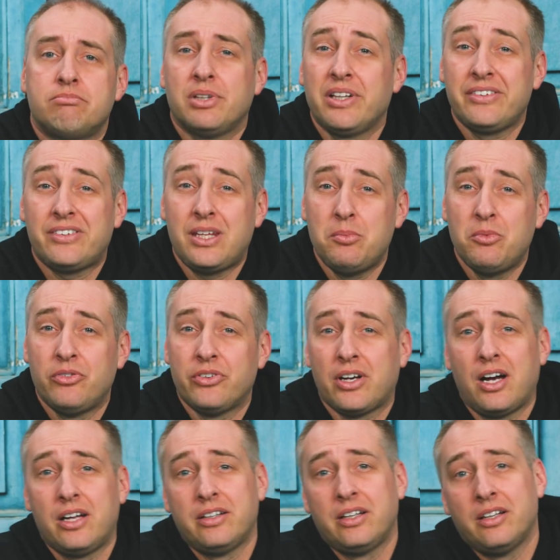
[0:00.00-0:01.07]
But let's keep moving
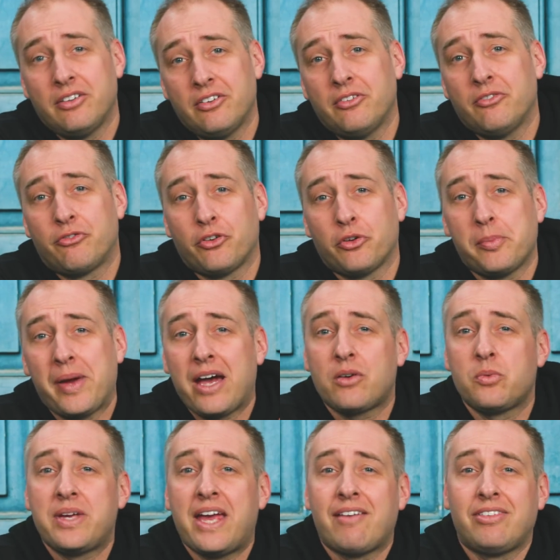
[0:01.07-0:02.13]
on Further
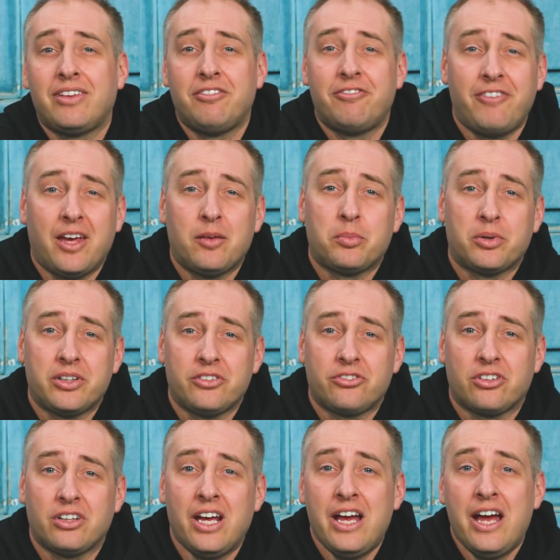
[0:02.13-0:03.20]
back, we have the fan
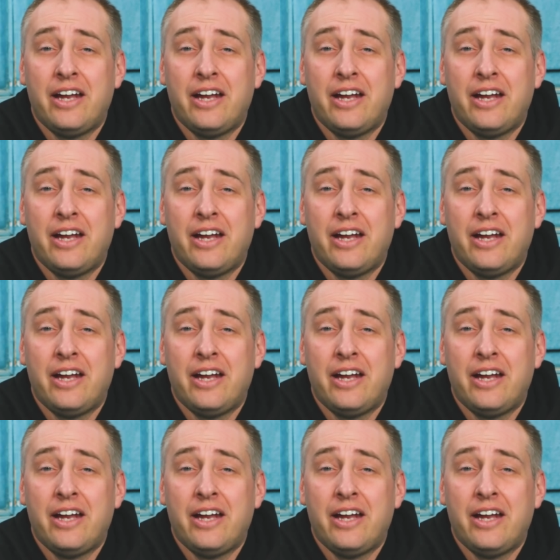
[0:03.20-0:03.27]
partition.